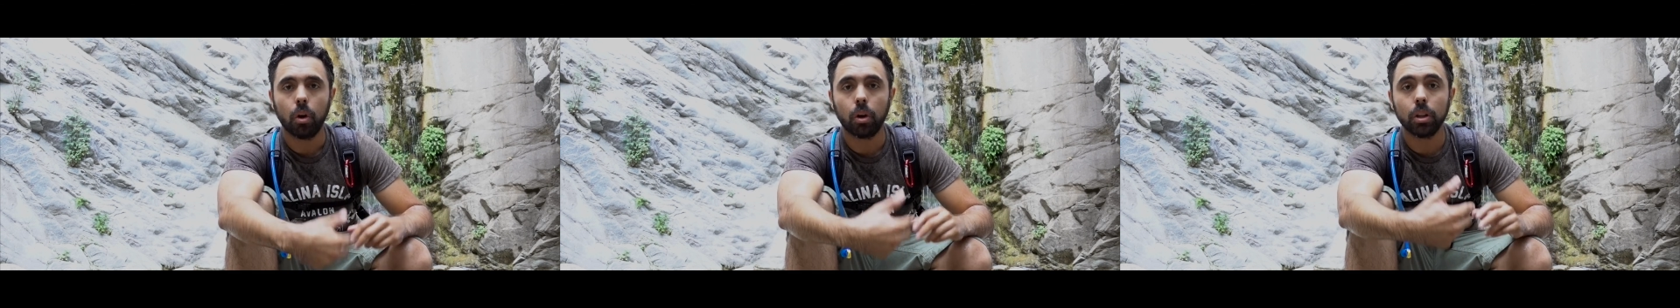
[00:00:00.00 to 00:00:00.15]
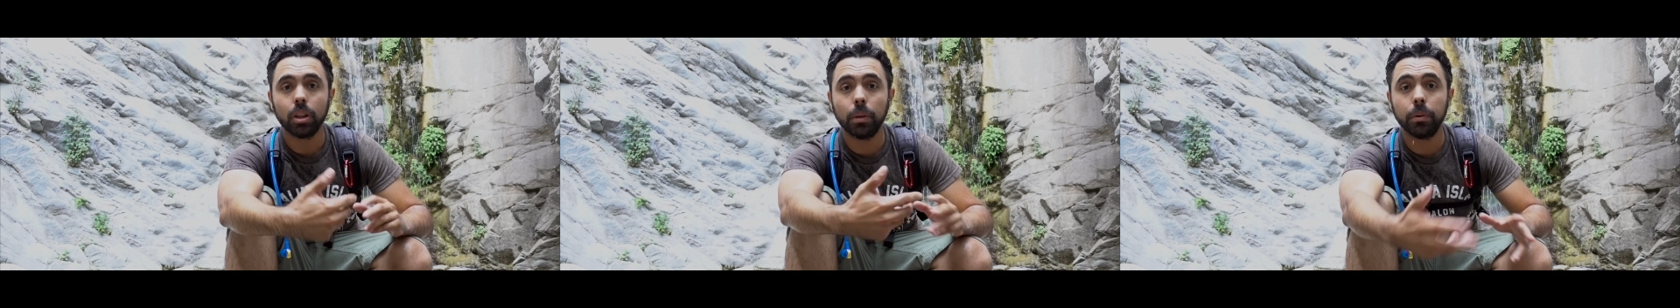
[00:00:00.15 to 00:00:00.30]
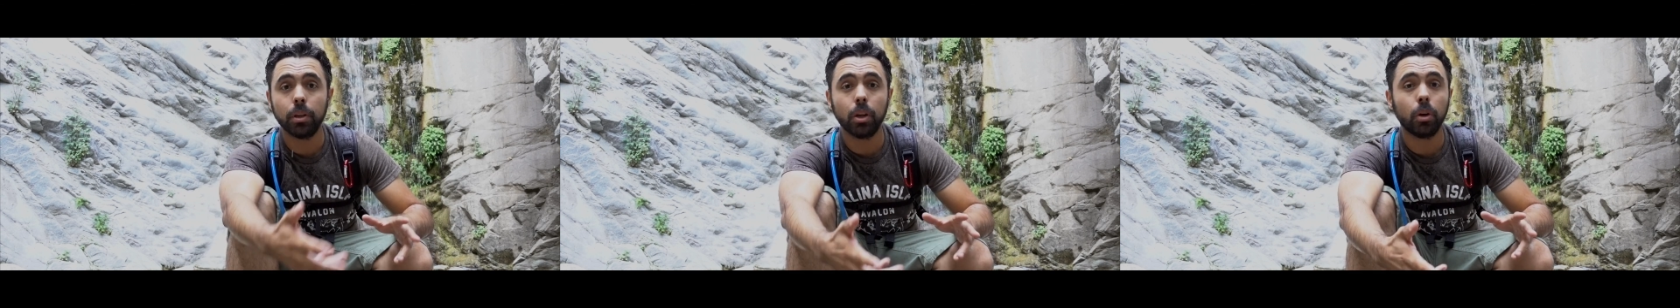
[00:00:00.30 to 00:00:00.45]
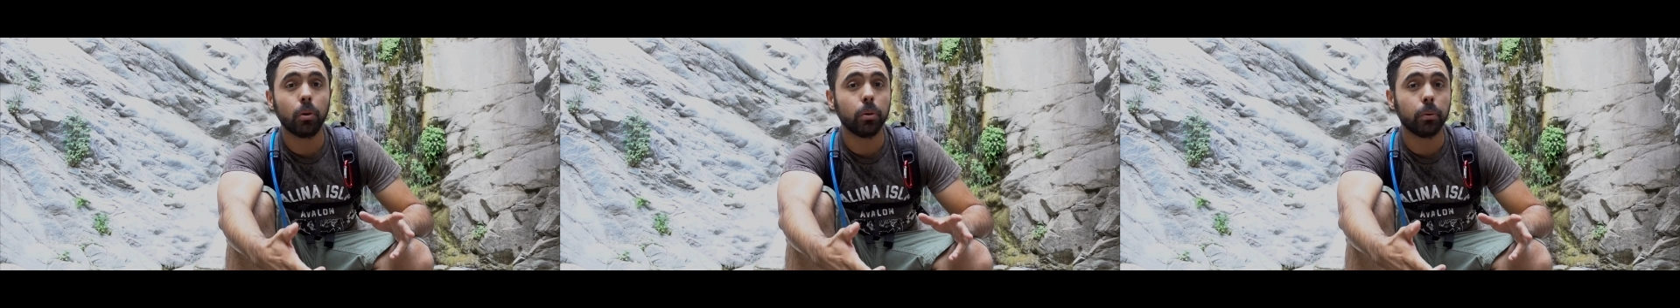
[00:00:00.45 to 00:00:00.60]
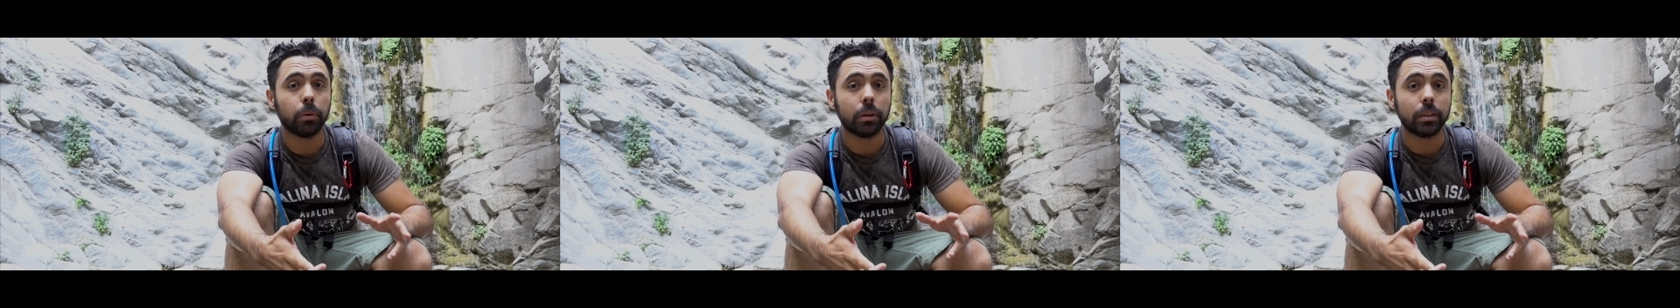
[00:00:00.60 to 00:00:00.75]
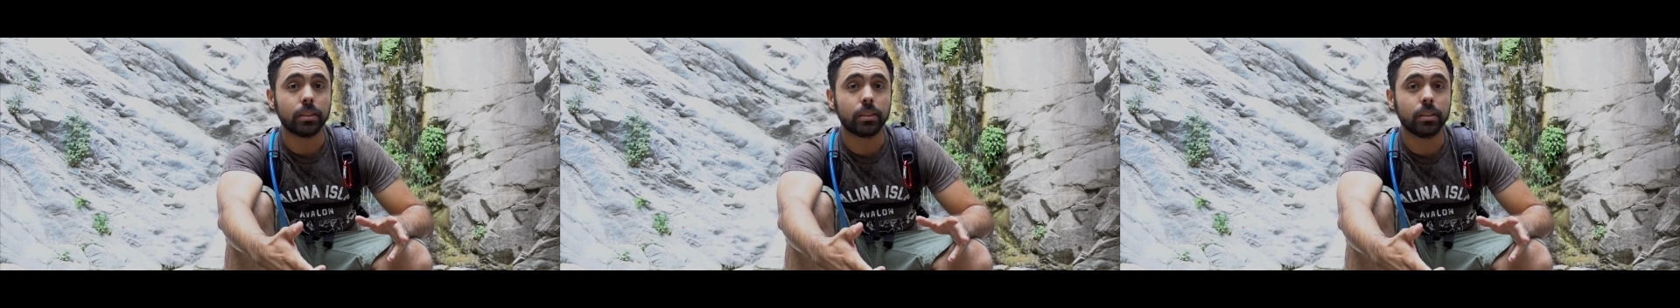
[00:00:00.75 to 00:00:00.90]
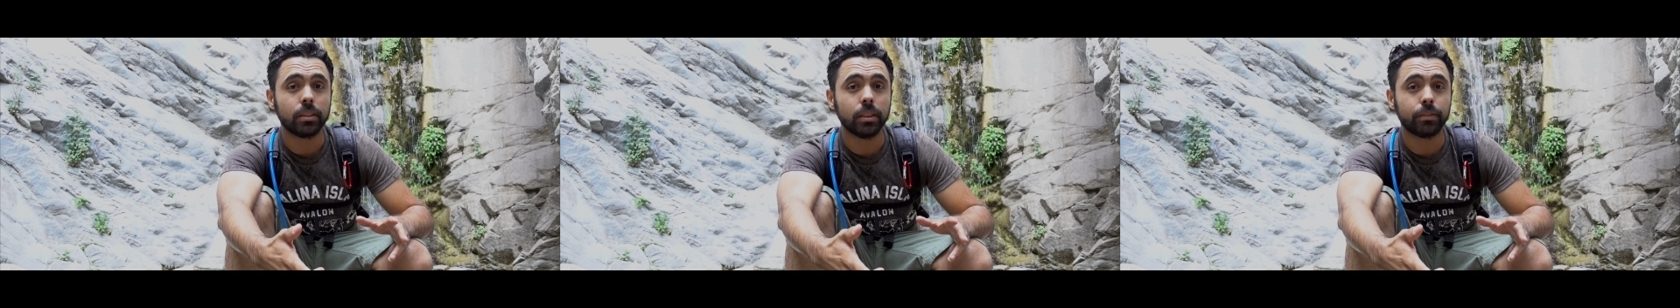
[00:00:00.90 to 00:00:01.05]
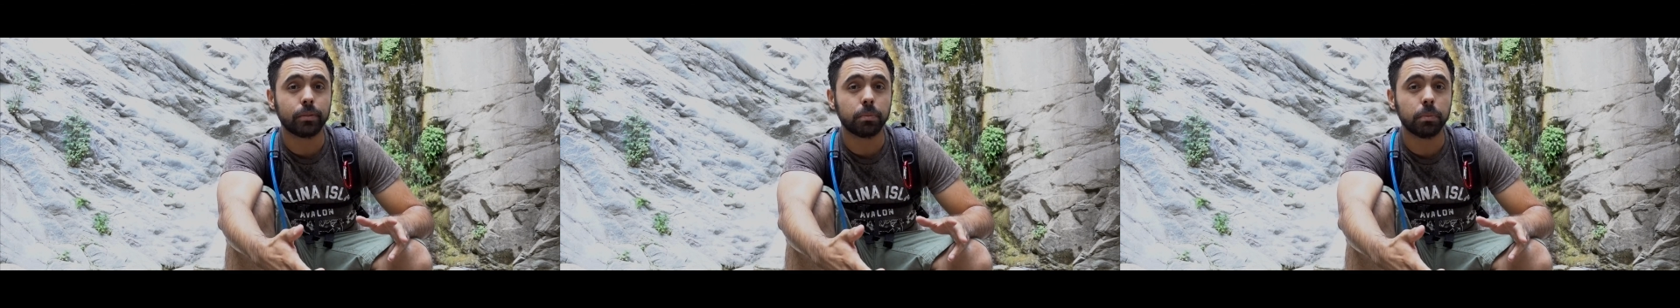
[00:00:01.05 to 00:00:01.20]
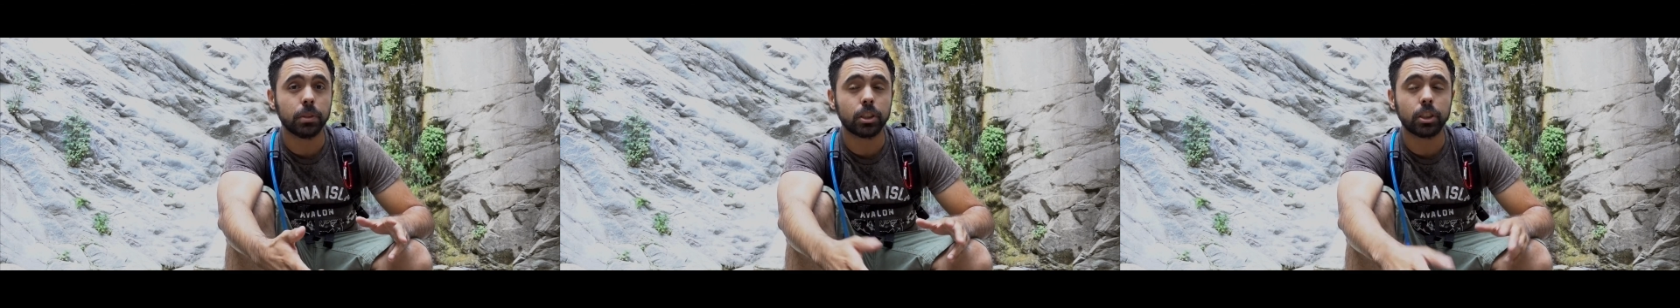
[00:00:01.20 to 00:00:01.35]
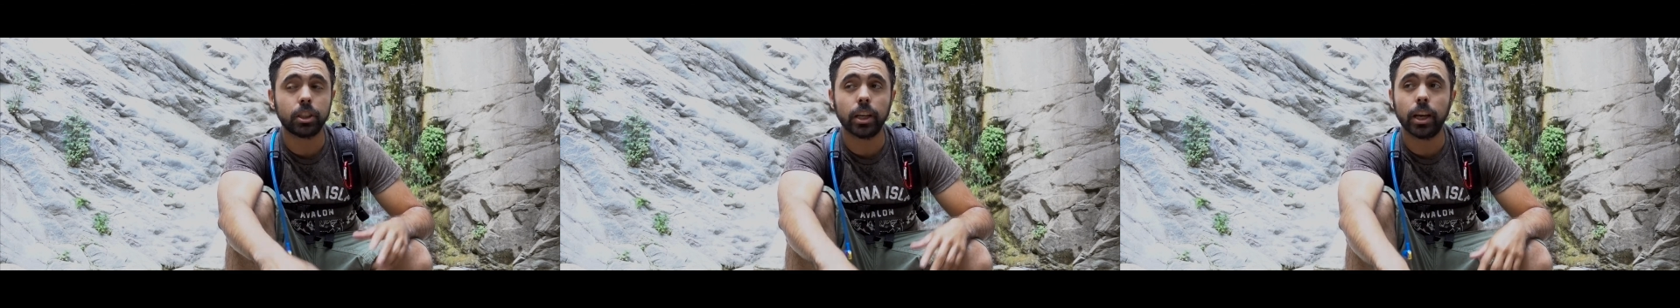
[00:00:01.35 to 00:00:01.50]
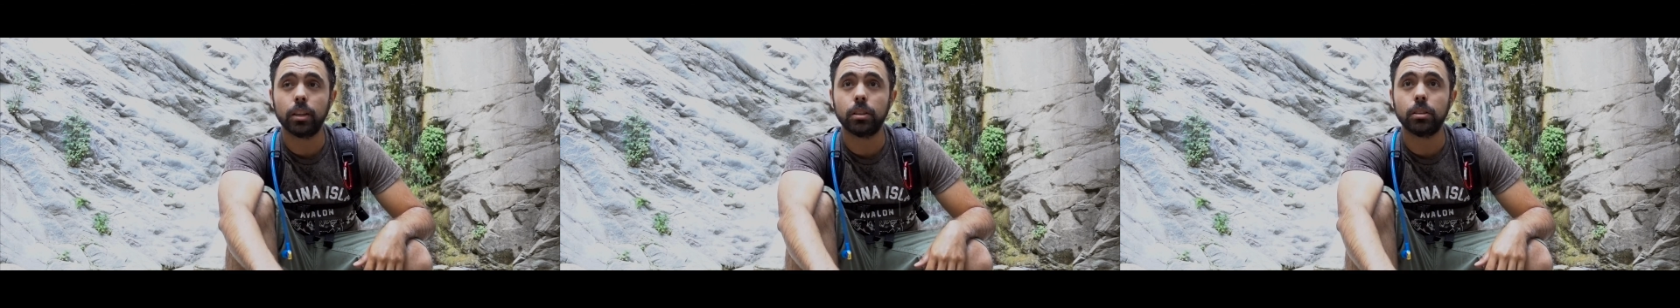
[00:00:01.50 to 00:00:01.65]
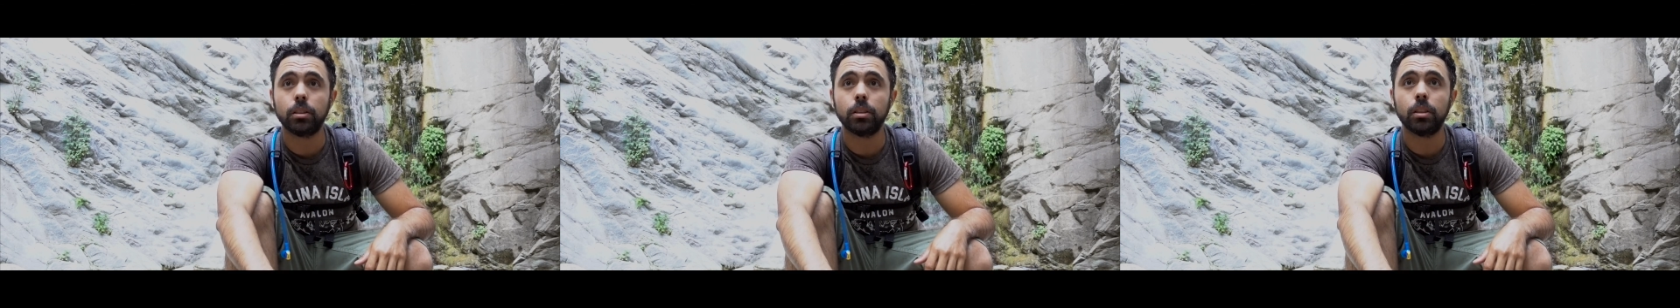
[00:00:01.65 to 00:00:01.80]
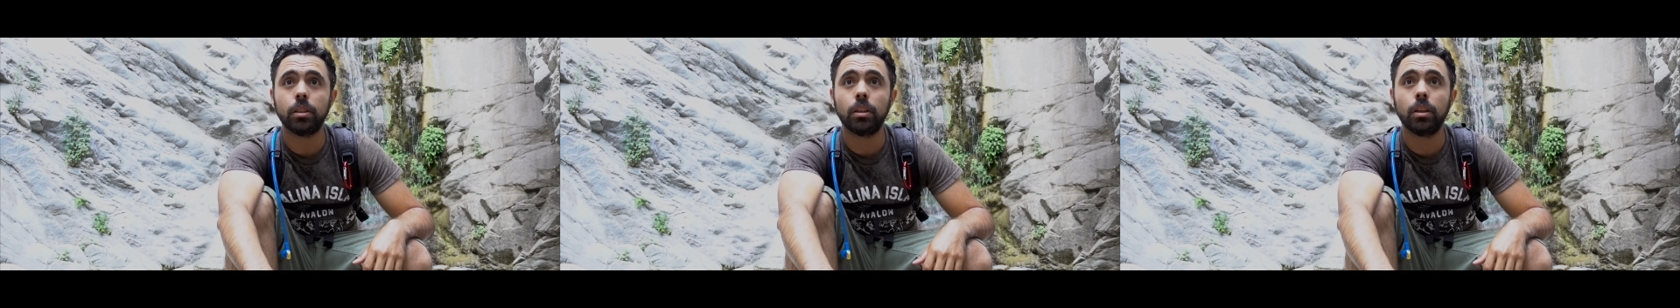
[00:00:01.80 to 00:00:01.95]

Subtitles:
Let me know what you want to see from this channel.